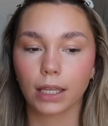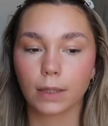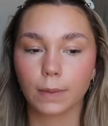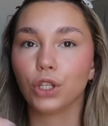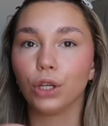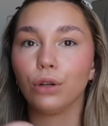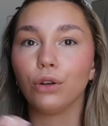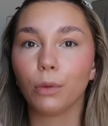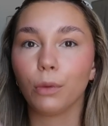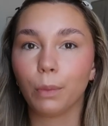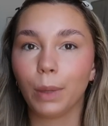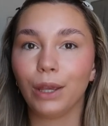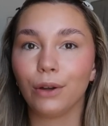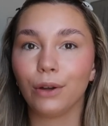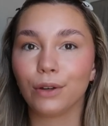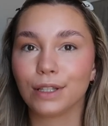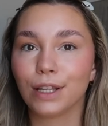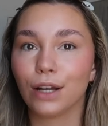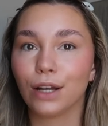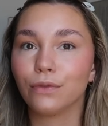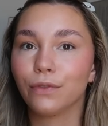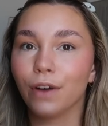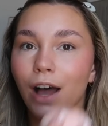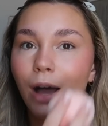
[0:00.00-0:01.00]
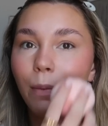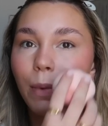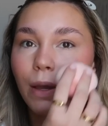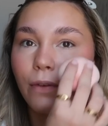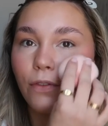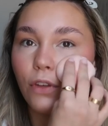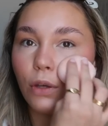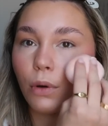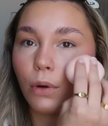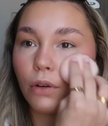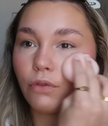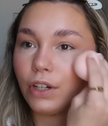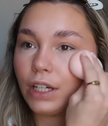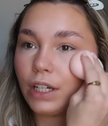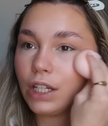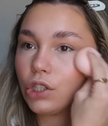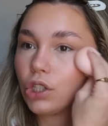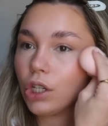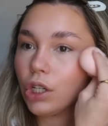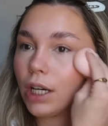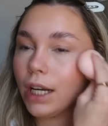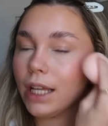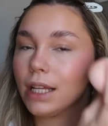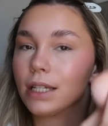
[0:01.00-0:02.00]
Do not beat yourself up if you are really
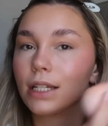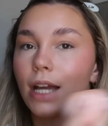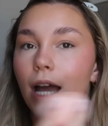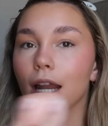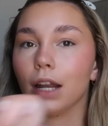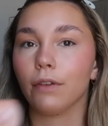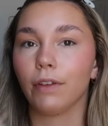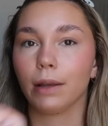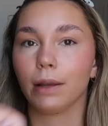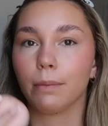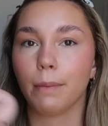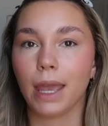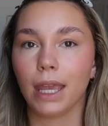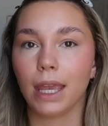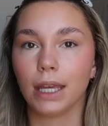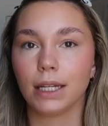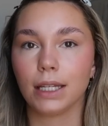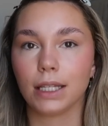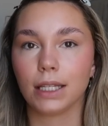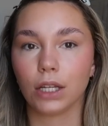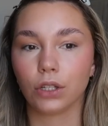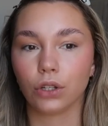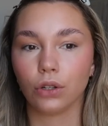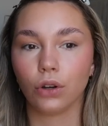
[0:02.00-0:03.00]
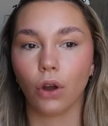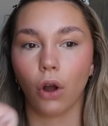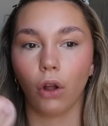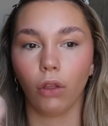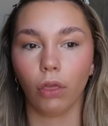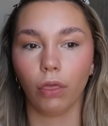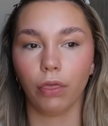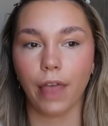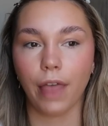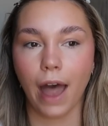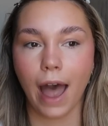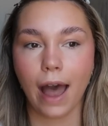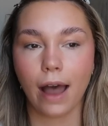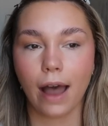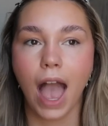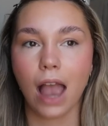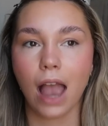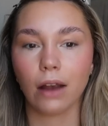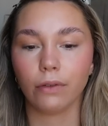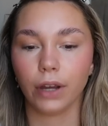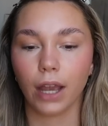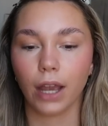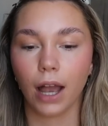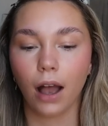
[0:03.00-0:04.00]
struggling to kind of like make a decision on that
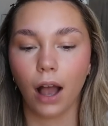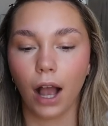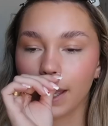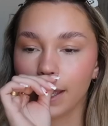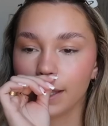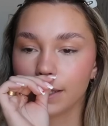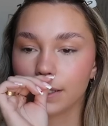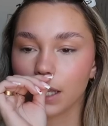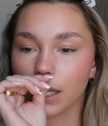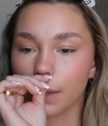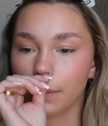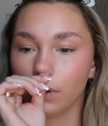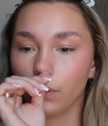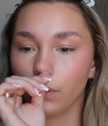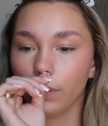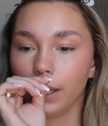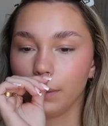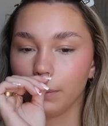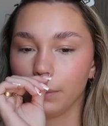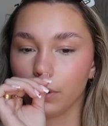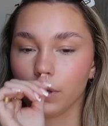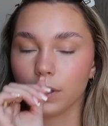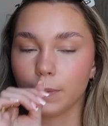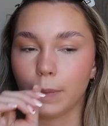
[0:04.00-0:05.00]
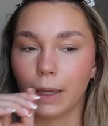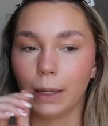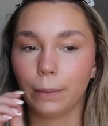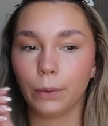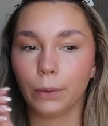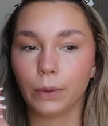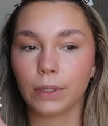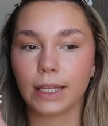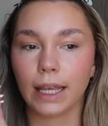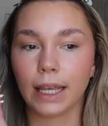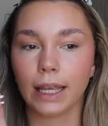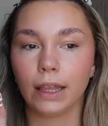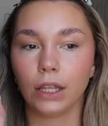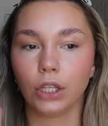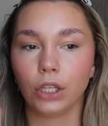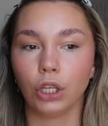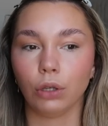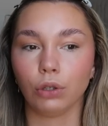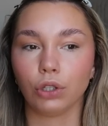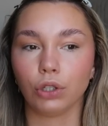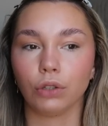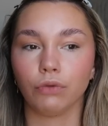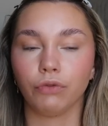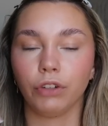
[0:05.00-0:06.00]
area. It's so annoying because people say that
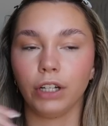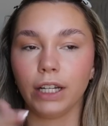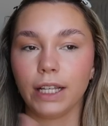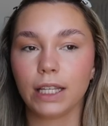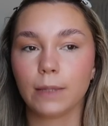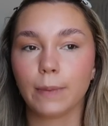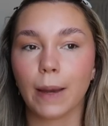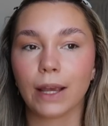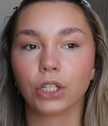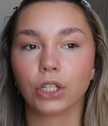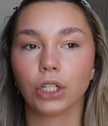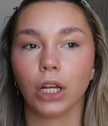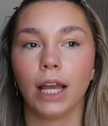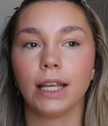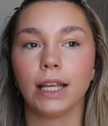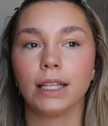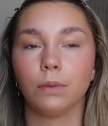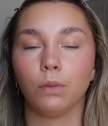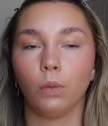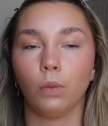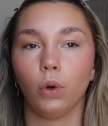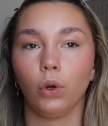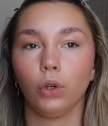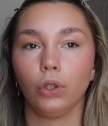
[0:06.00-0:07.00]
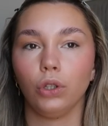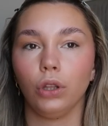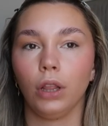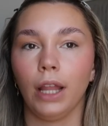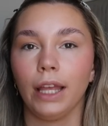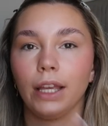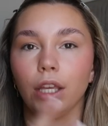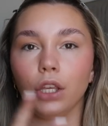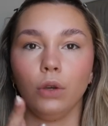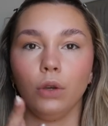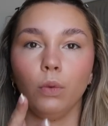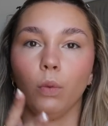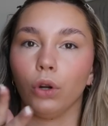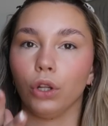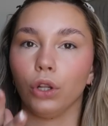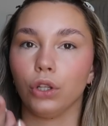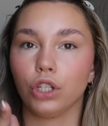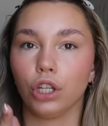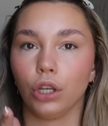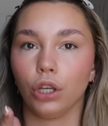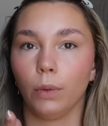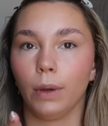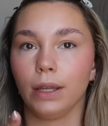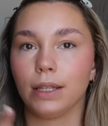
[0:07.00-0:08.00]
you should really specialize in what like you want to
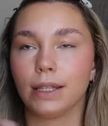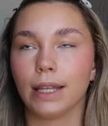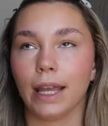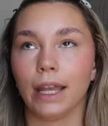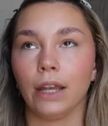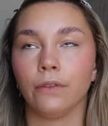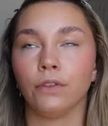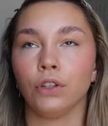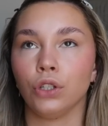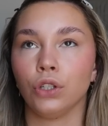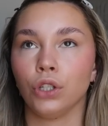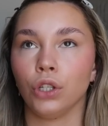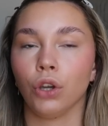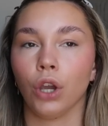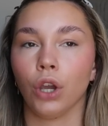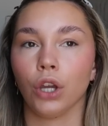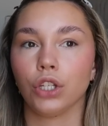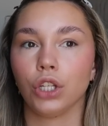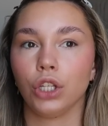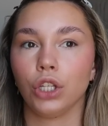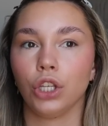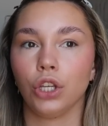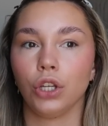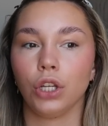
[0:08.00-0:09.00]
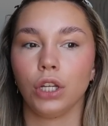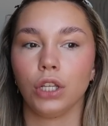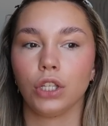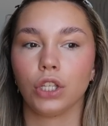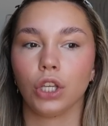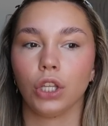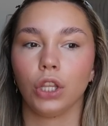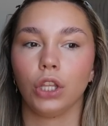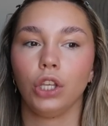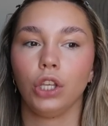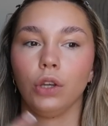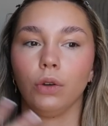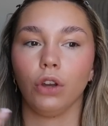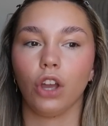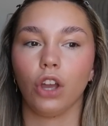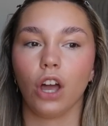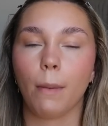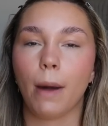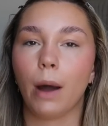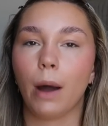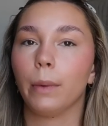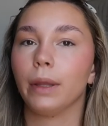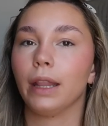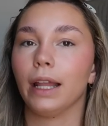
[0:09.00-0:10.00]
do, say if you do go to uni, so that you can
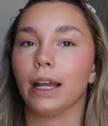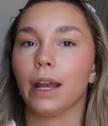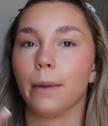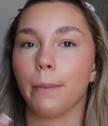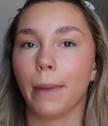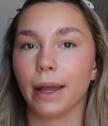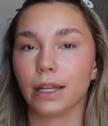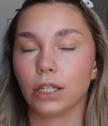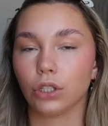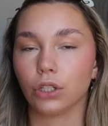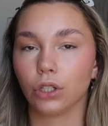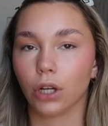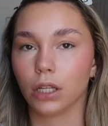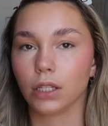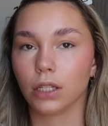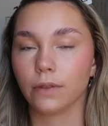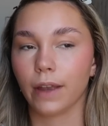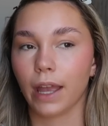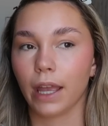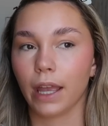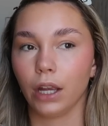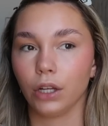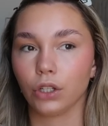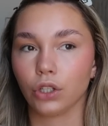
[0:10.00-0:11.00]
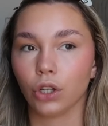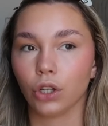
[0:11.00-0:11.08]
come up with like a better chance of getting a